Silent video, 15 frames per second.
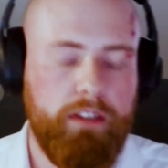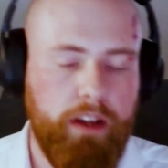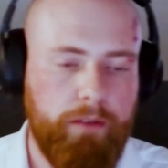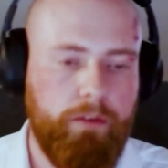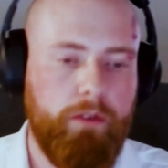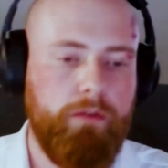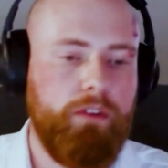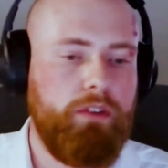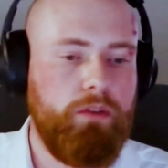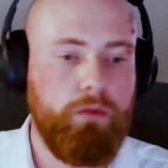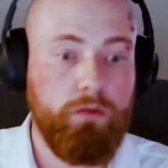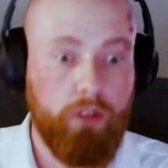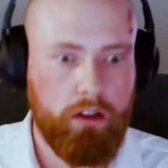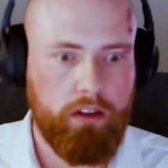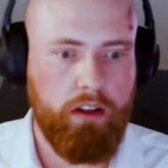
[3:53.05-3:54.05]
Therefore, we
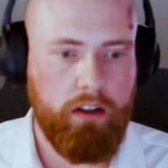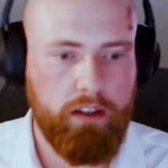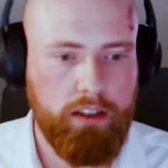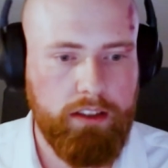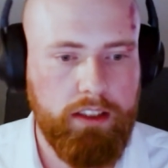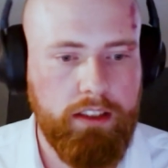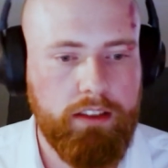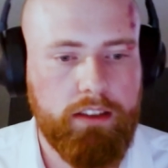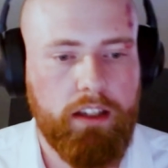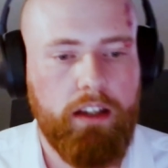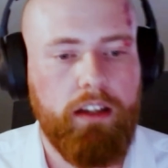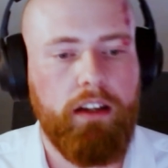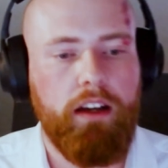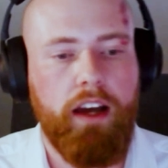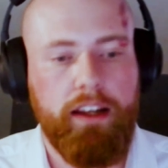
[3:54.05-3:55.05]
do not longer need
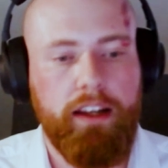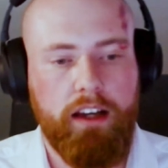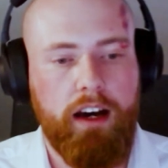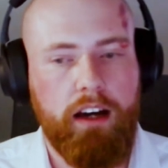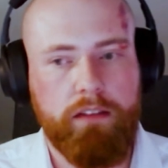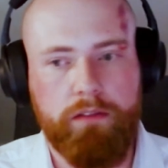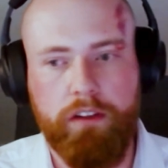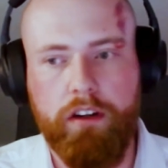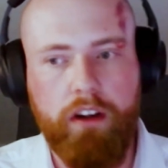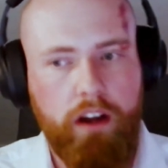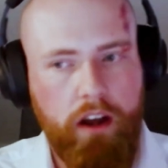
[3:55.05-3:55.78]
any hardware.